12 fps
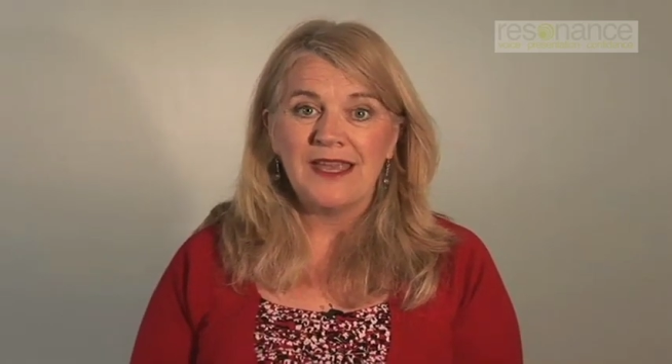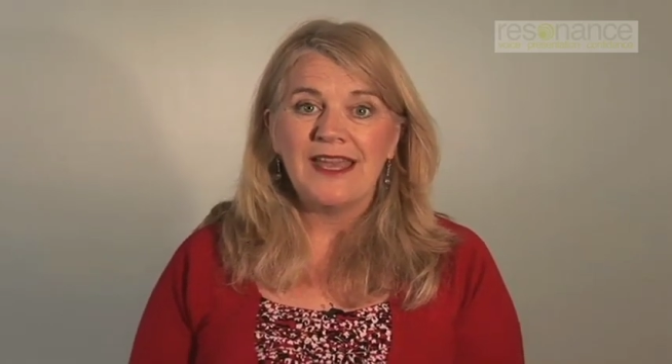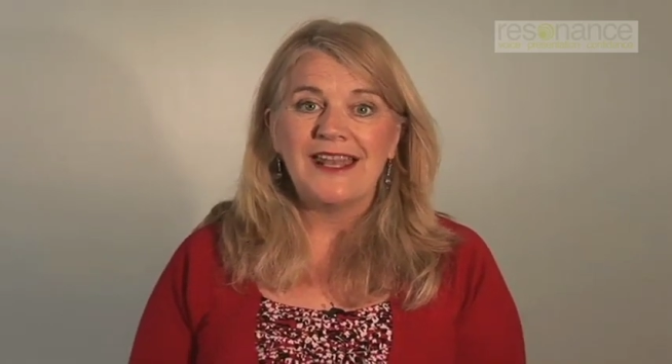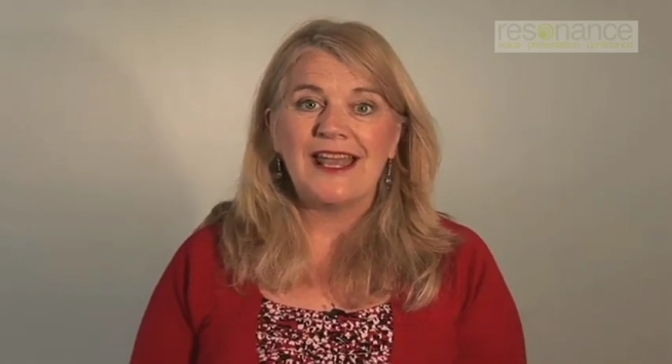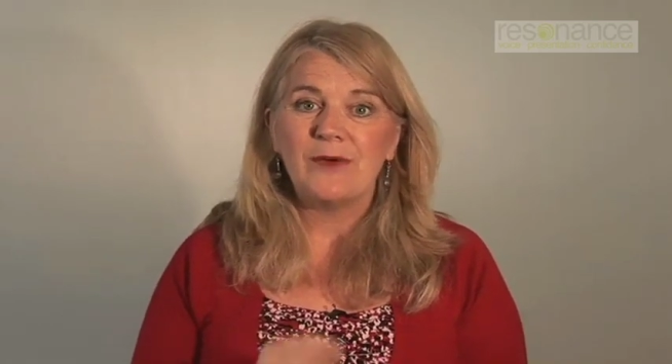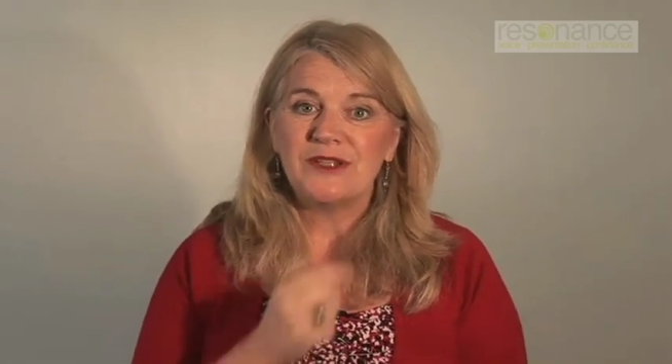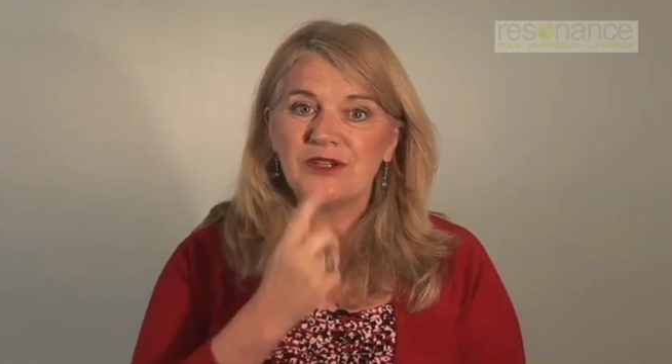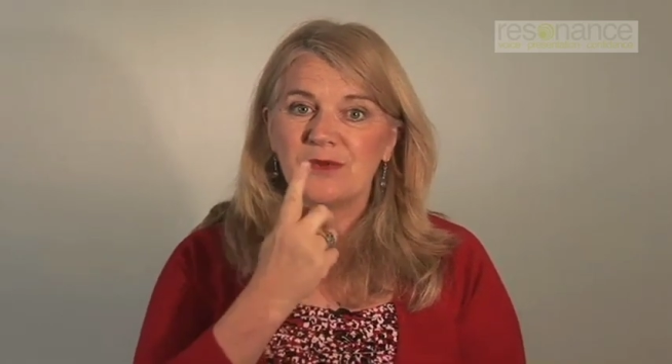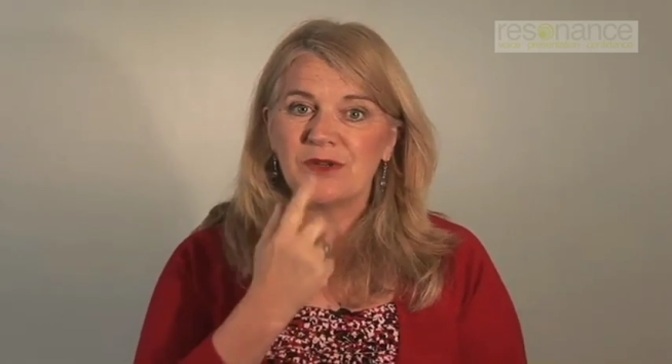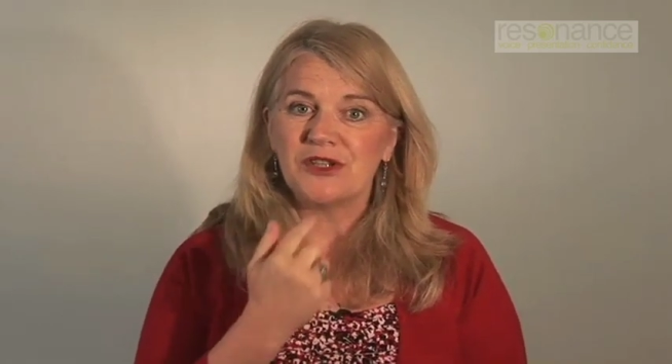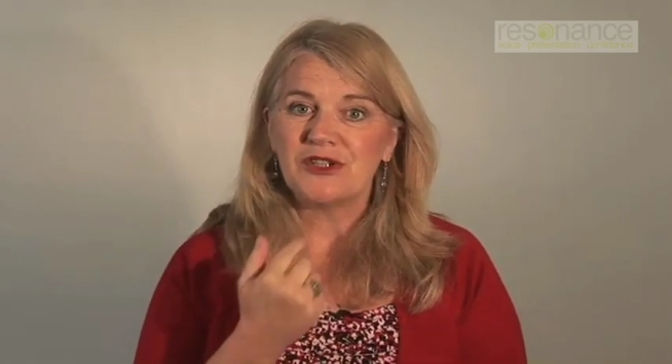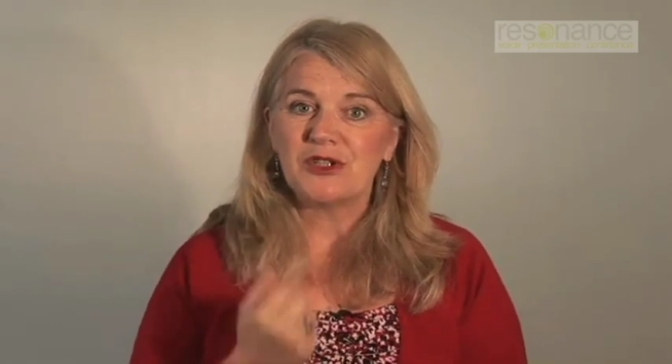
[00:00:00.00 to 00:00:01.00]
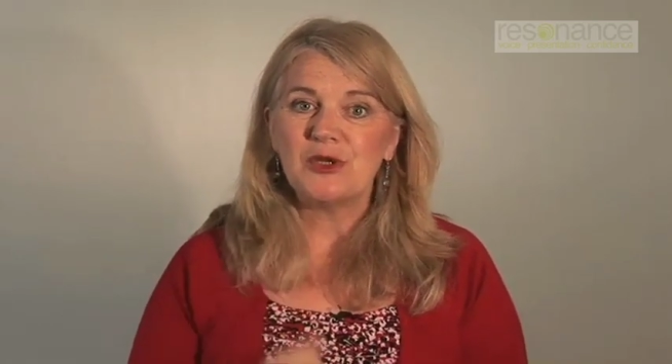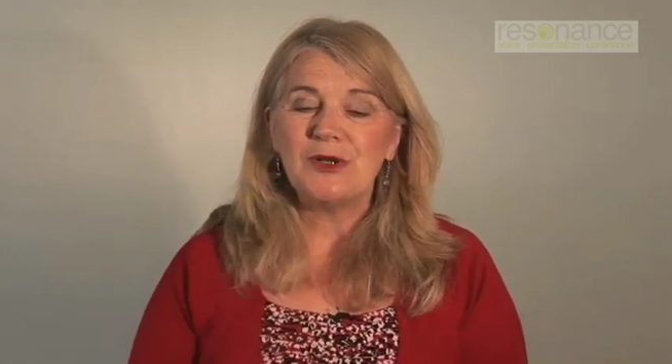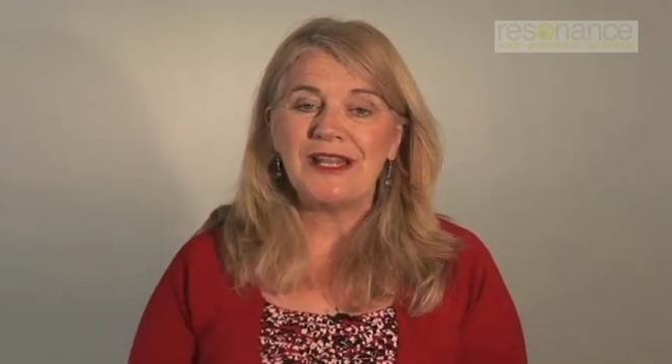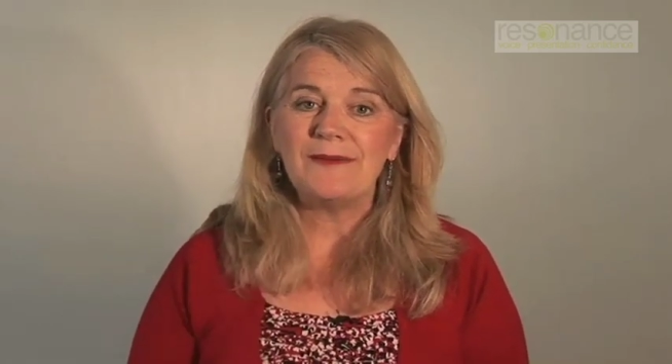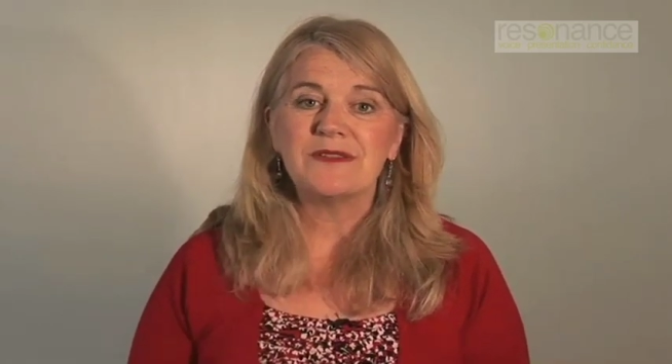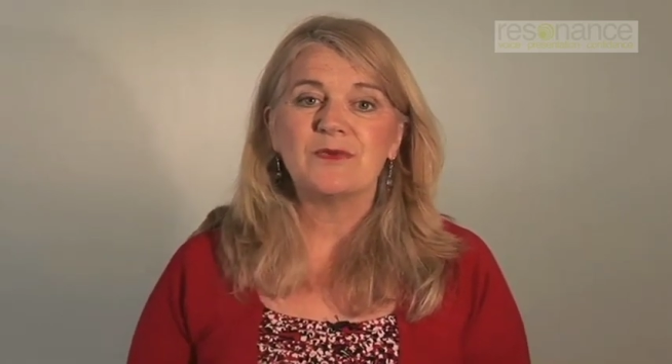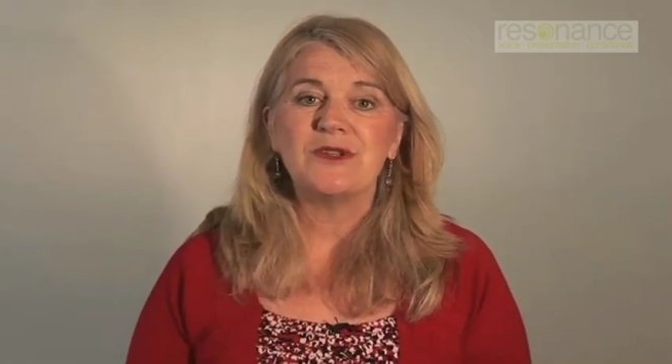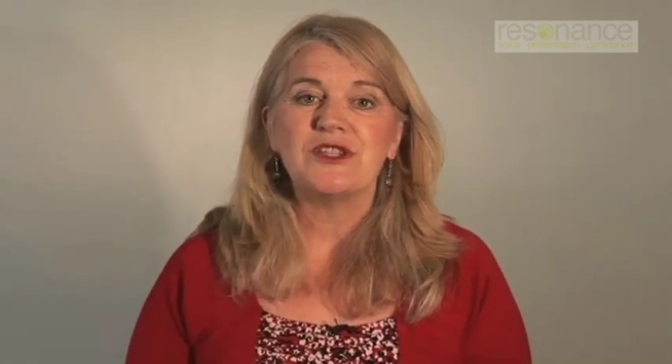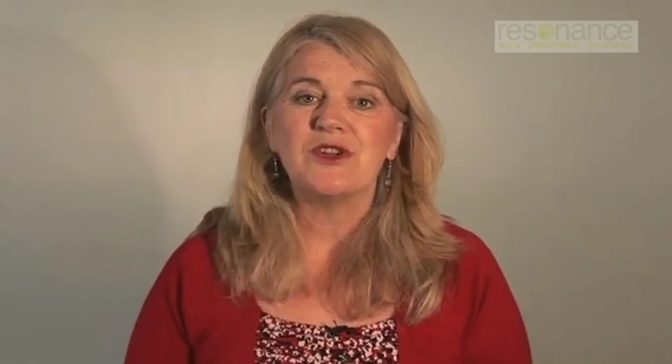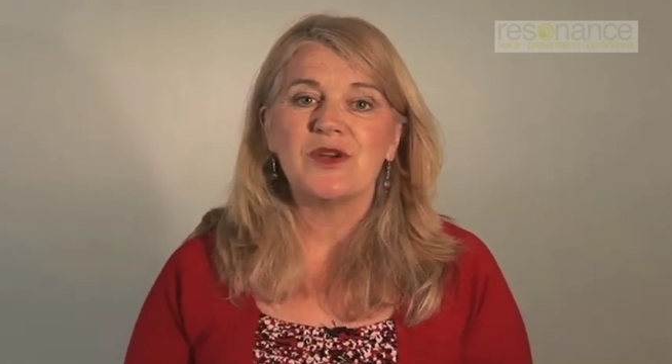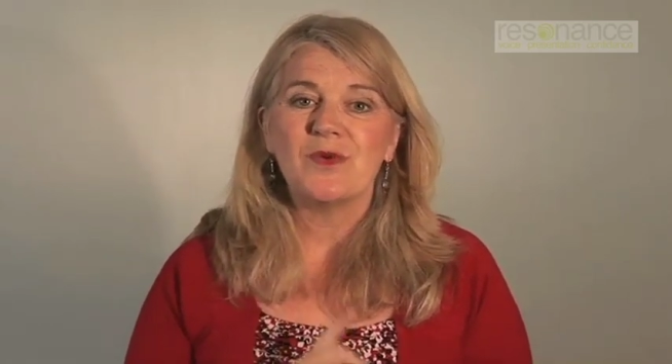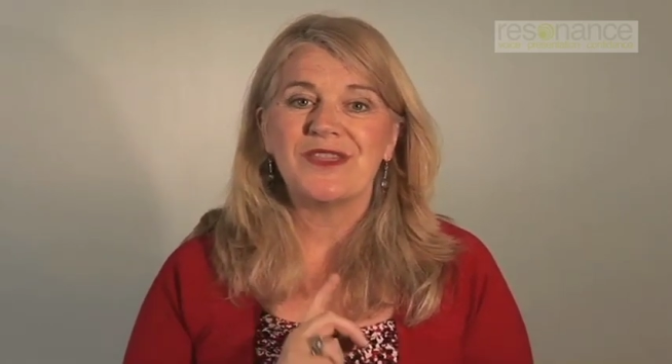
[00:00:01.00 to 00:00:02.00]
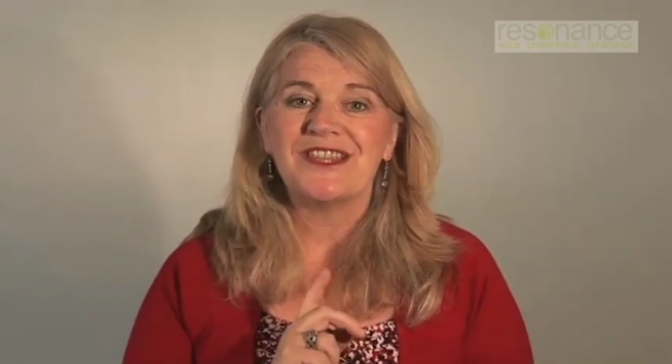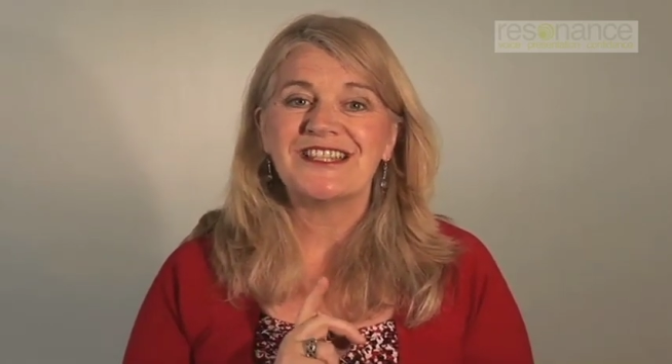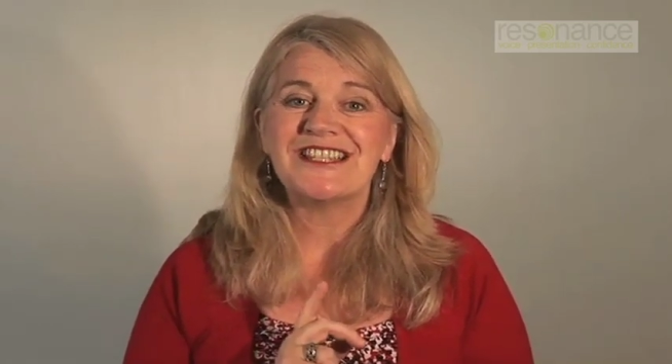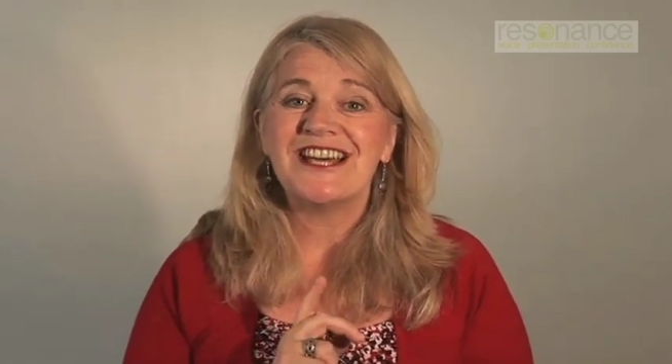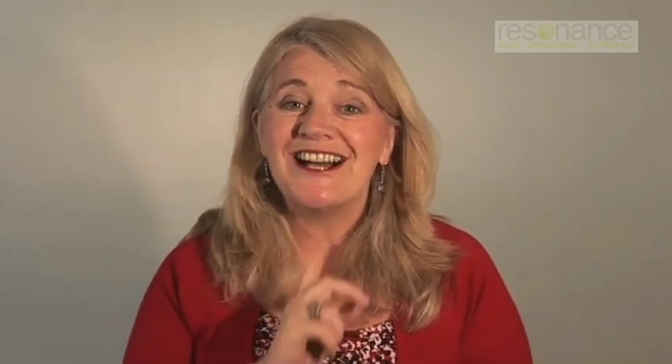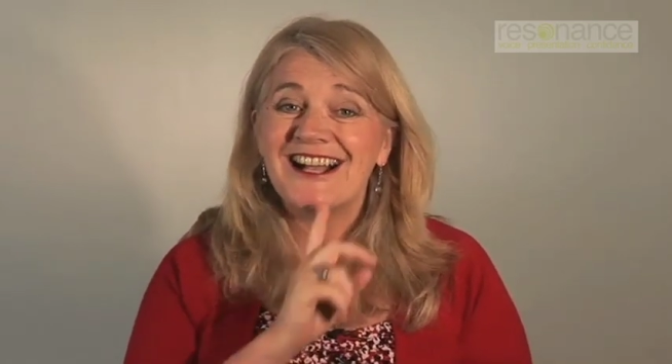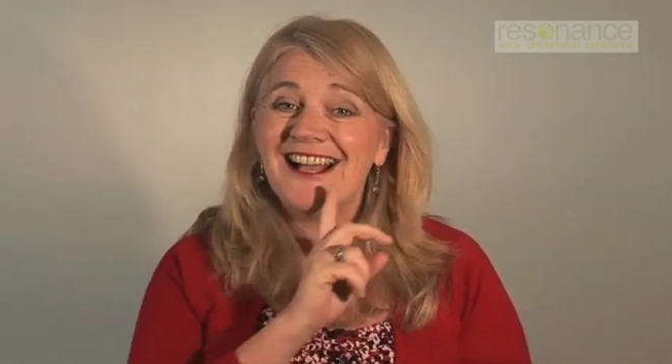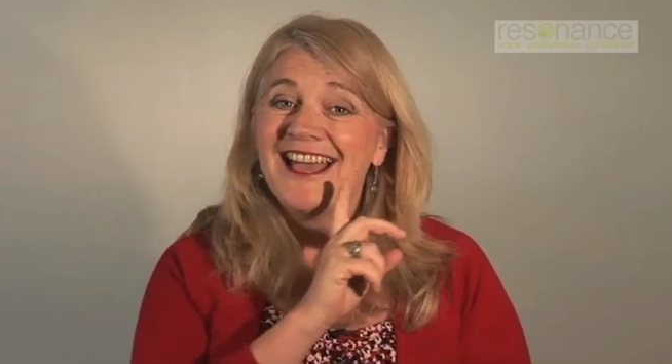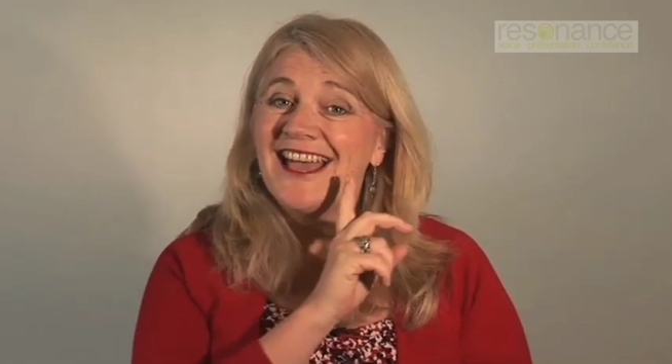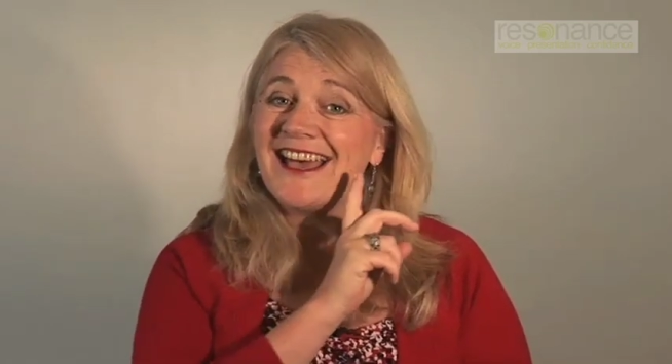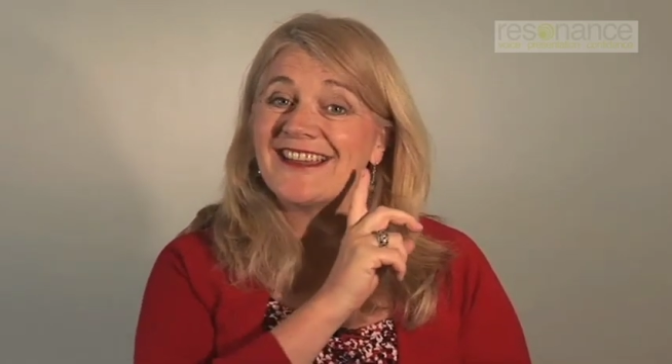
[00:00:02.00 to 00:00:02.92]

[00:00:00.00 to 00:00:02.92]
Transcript: Now we do it with the two lips, we do it with the tongue